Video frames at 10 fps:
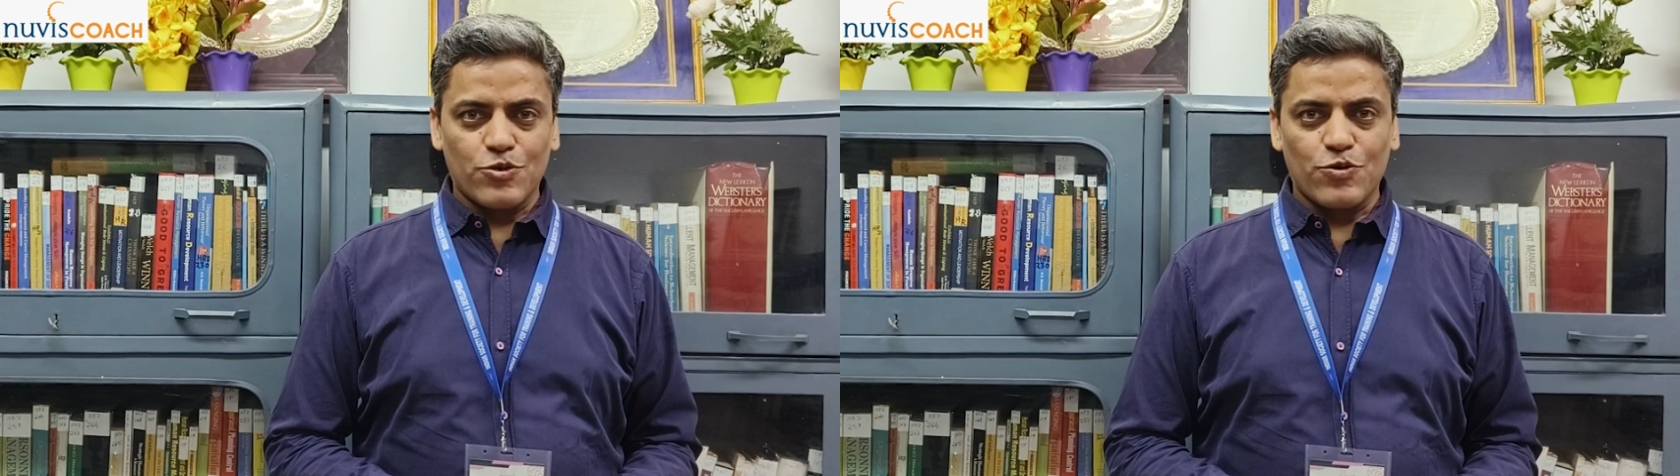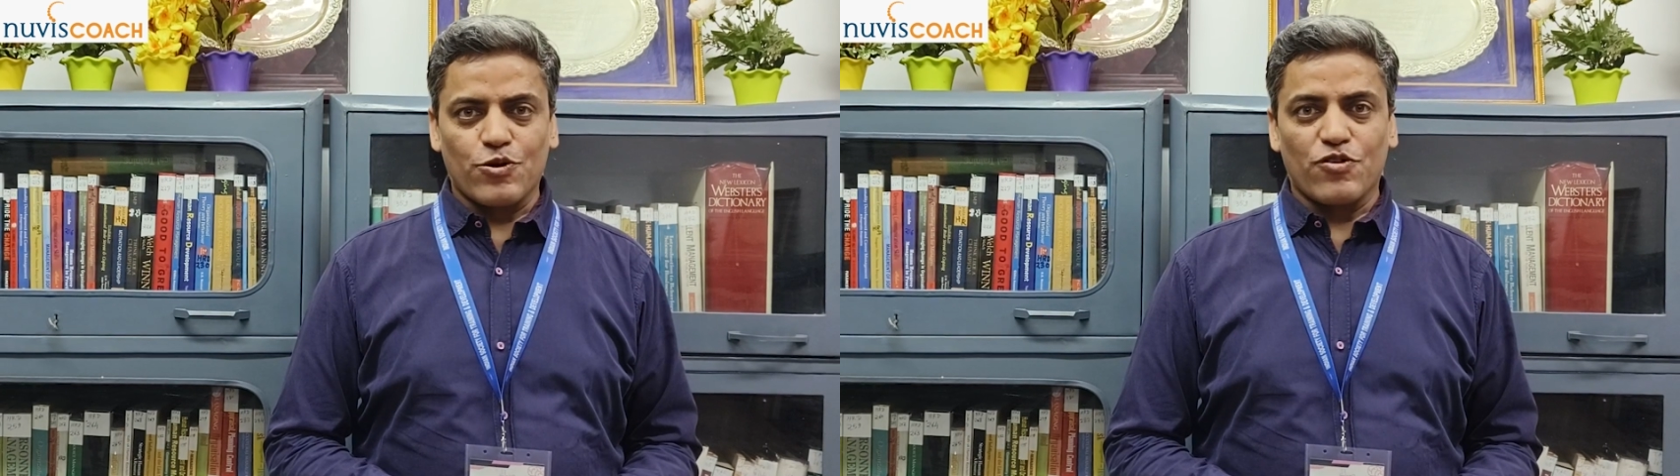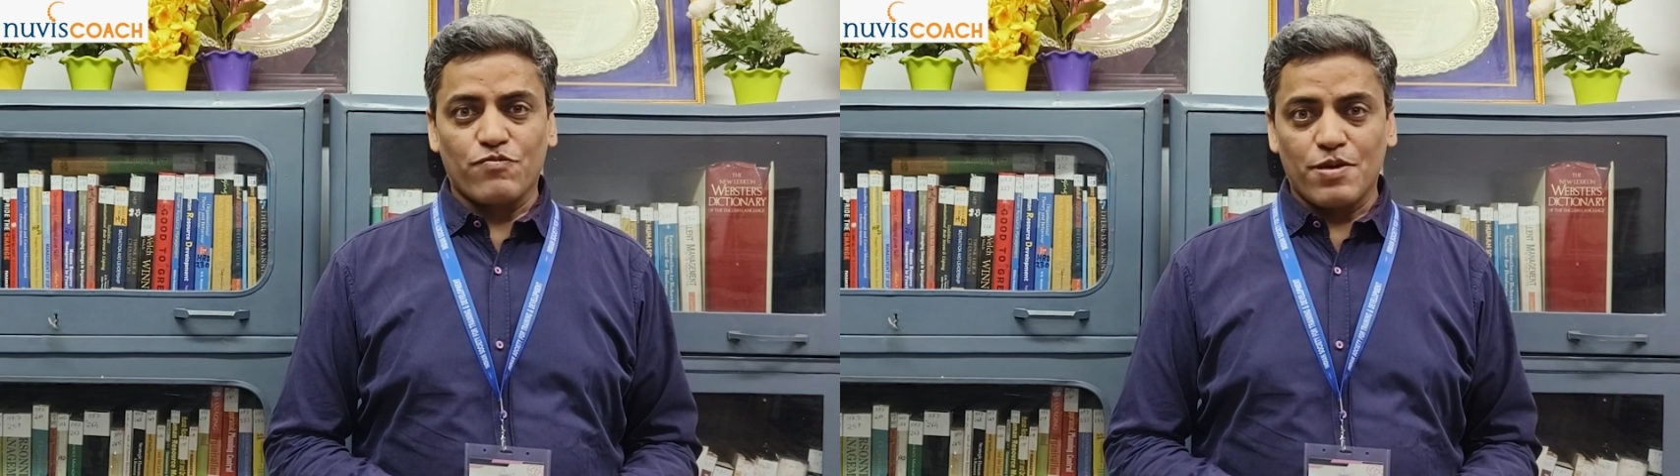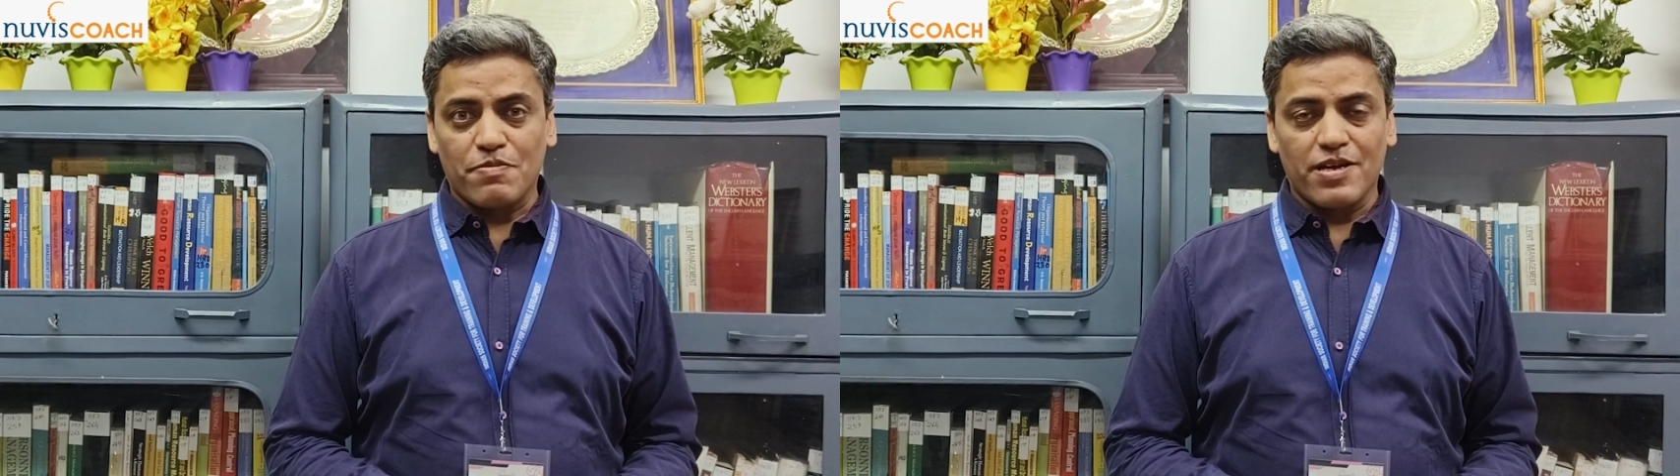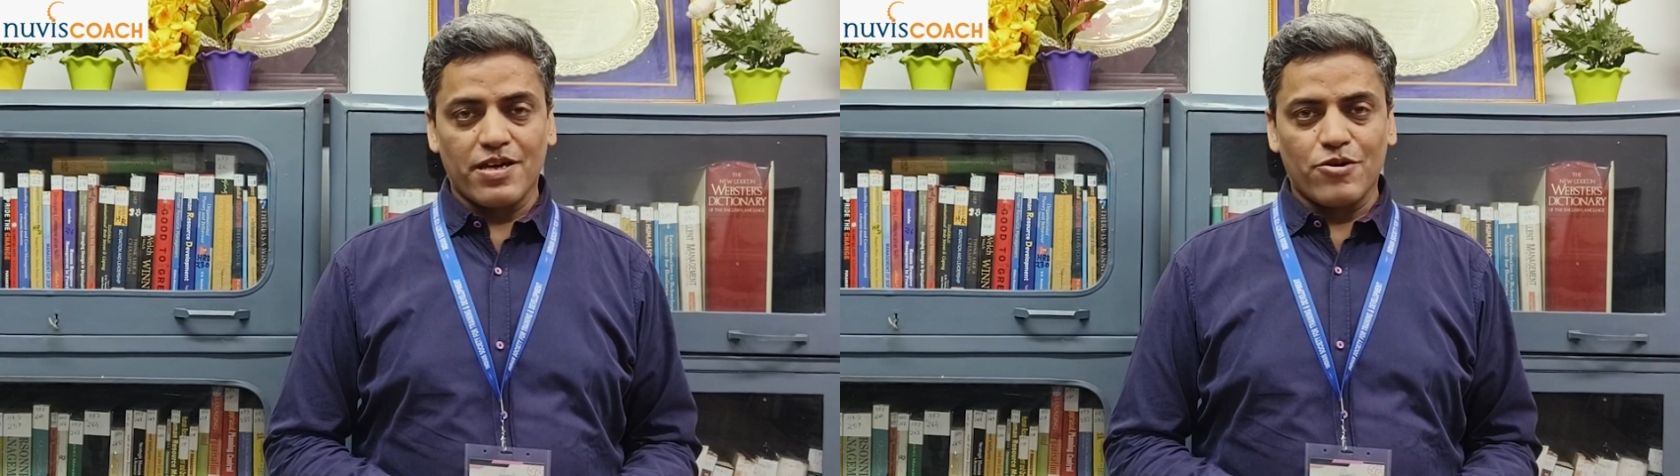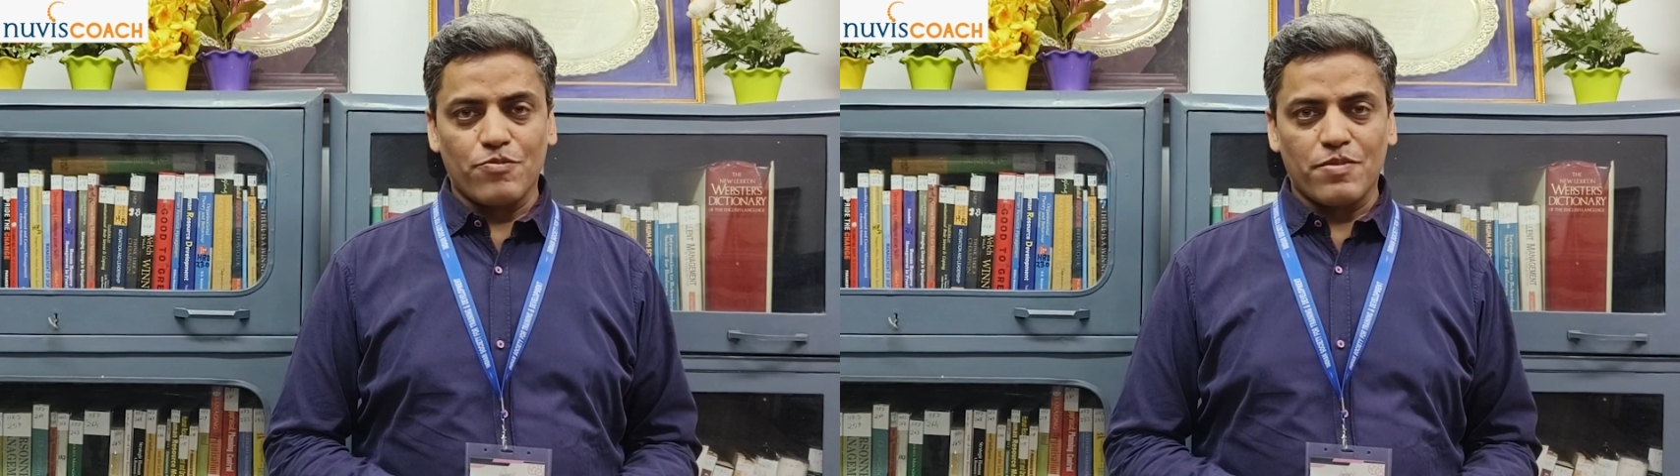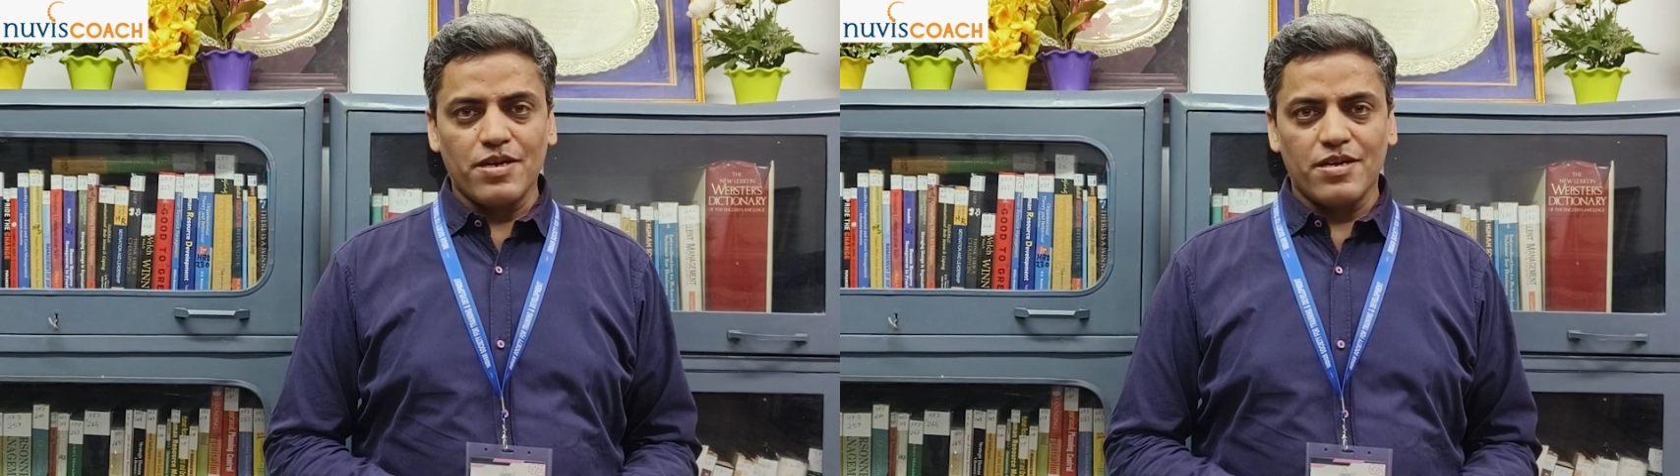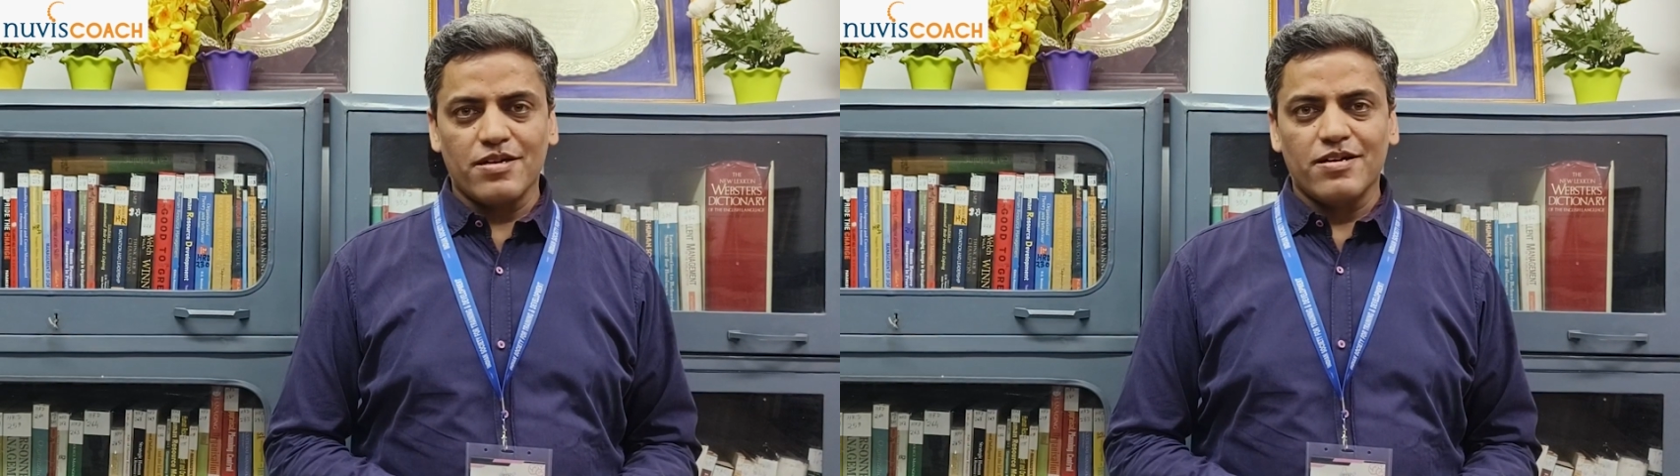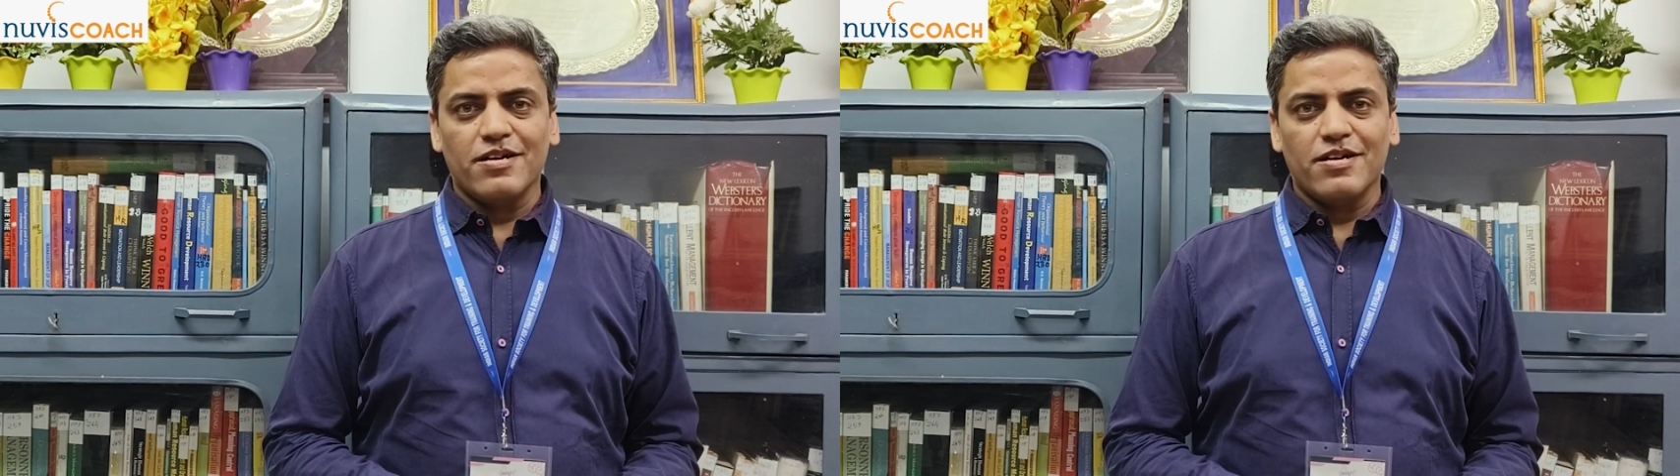to a lot of people around me.